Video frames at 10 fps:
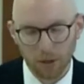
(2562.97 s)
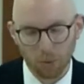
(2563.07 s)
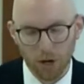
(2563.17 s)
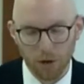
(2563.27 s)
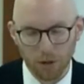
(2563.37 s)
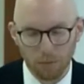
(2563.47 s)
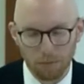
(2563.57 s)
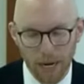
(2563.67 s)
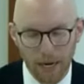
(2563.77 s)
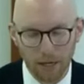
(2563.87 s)
as the one who's
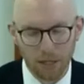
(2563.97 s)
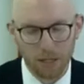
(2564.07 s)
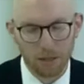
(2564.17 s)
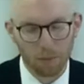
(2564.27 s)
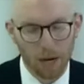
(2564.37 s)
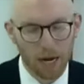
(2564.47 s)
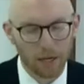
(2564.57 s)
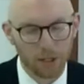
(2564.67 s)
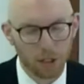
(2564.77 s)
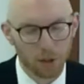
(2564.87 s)
made us
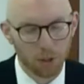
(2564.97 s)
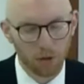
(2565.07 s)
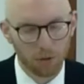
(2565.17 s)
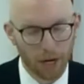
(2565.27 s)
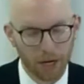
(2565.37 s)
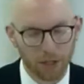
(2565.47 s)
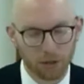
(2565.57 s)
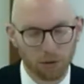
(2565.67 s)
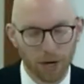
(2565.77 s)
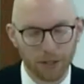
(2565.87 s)
by his spirit, by
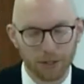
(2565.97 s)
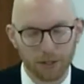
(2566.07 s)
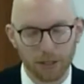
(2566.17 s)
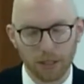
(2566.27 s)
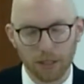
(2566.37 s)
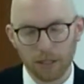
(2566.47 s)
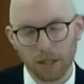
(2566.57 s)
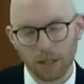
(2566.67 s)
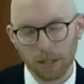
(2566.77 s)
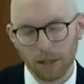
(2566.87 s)
his grace,
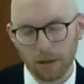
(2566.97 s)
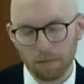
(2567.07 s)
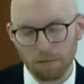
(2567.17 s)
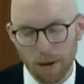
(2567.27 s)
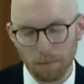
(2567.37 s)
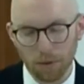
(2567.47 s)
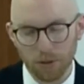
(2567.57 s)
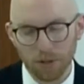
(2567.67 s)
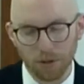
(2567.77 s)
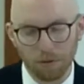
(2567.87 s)

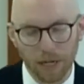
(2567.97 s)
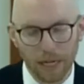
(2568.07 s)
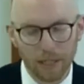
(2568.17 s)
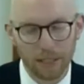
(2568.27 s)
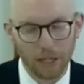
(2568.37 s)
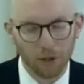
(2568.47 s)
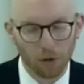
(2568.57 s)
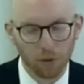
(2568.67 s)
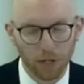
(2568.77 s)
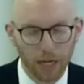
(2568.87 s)
members of his
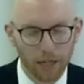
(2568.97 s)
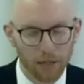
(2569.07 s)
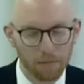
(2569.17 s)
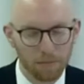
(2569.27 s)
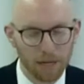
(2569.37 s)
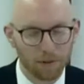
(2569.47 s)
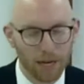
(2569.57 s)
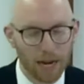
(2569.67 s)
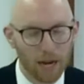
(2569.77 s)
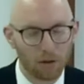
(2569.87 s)
eternal kingdom,
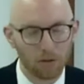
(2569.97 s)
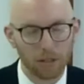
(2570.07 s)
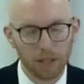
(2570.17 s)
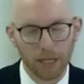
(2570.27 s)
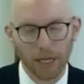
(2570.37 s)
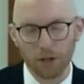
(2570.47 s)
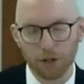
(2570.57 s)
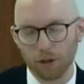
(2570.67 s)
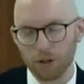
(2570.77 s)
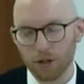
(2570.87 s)
even now in the
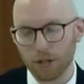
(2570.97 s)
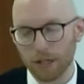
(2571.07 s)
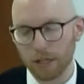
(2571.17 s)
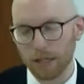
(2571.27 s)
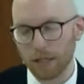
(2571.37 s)
church.